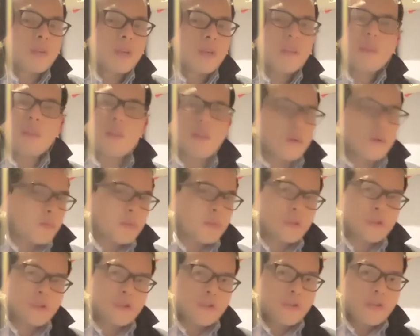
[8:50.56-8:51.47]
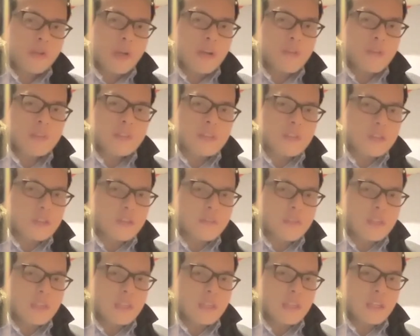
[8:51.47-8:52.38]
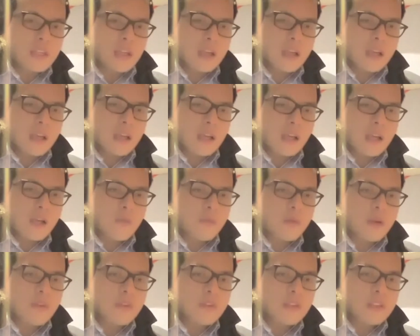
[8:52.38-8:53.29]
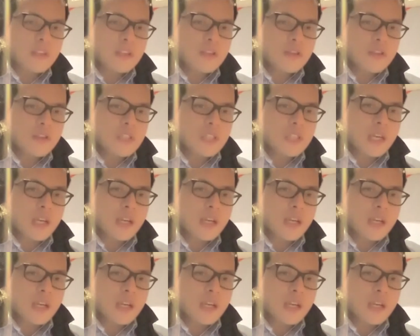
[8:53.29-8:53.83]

I'm pretty sure you have it in Slovenia, and we have it in the UK.